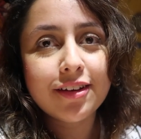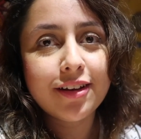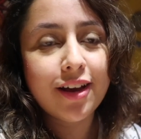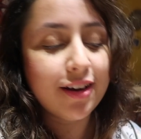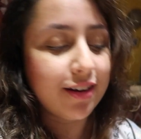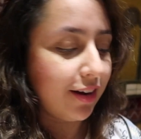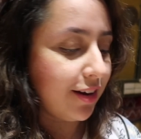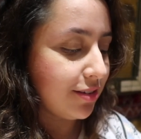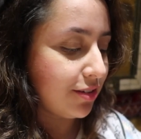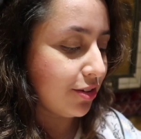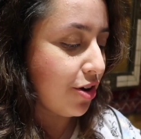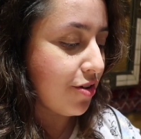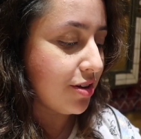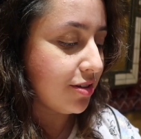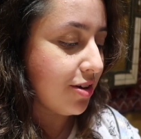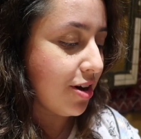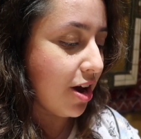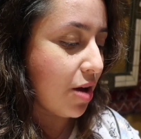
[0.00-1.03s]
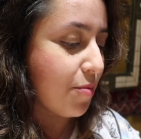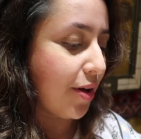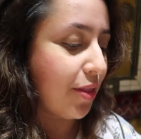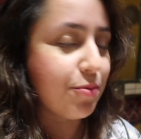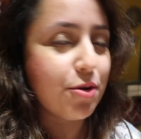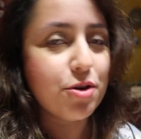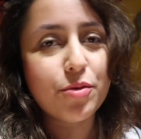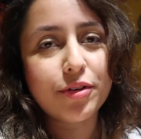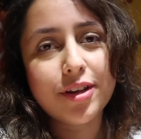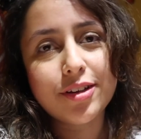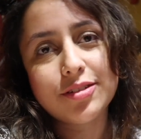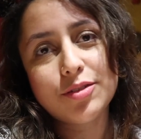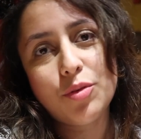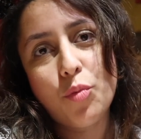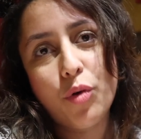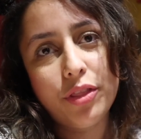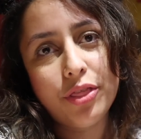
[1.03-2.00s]
of the day guys the current time at the moment is
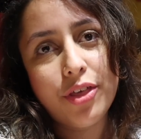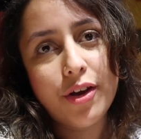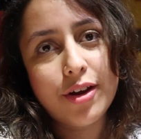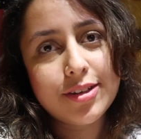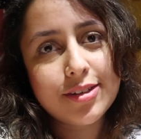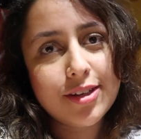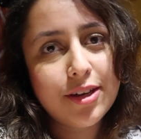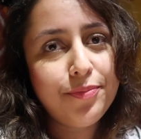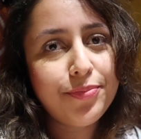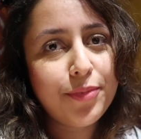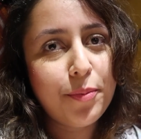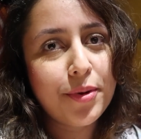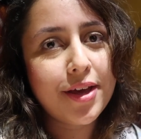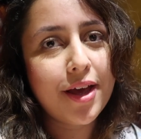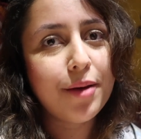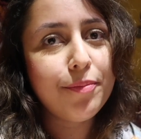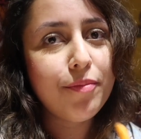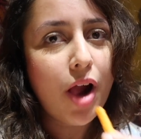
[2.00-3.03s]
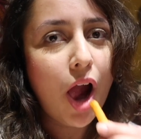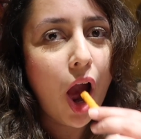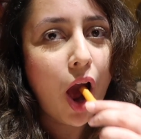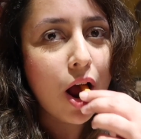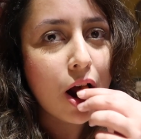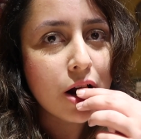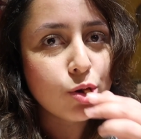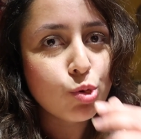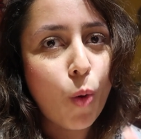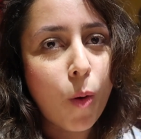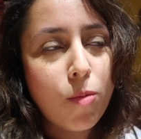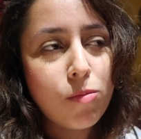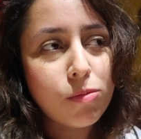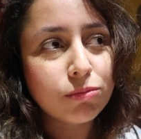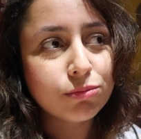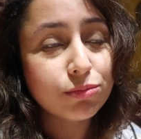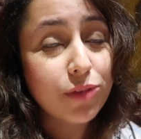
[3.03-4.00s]
1:30 p.m.
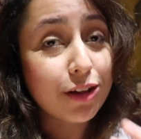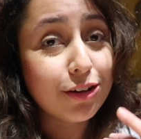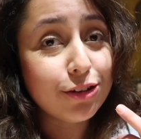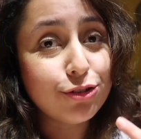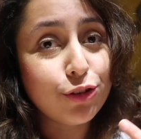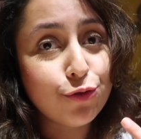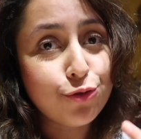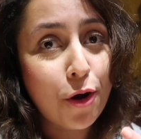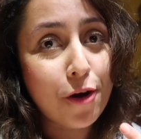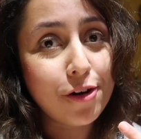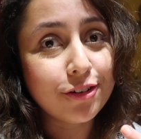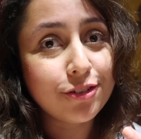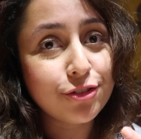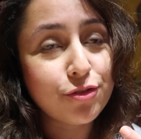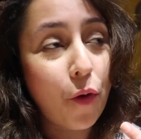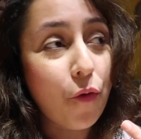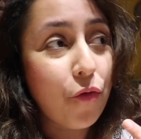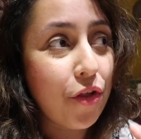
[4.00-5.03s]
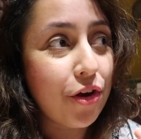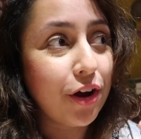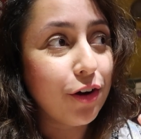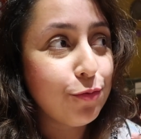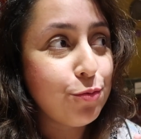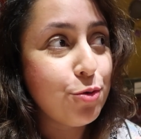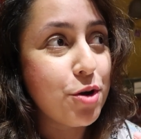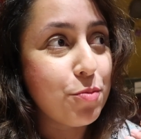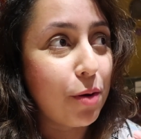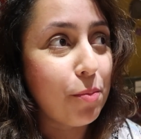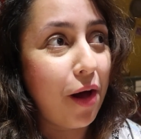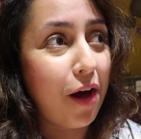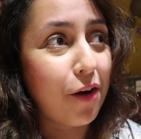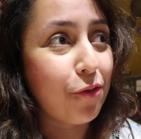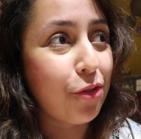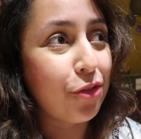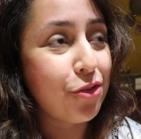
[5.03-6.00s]
this is the first thing I've put in my
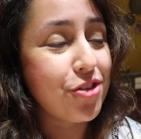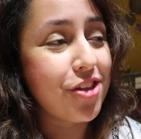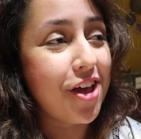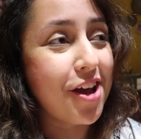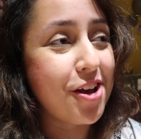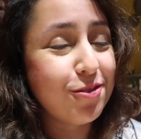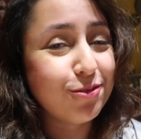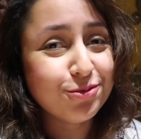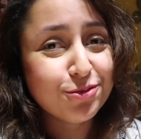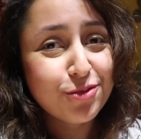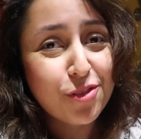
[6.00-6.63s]
mouth today